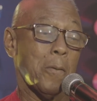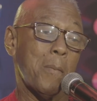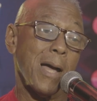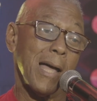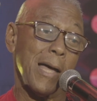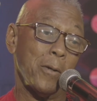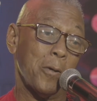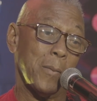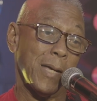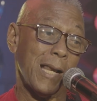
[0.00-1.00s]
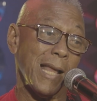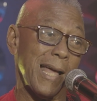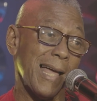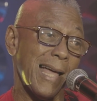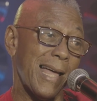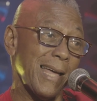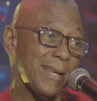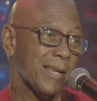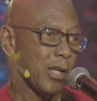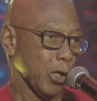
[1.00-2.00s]
You're my only
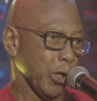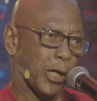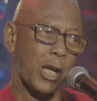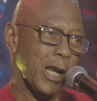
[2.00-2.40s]
lad.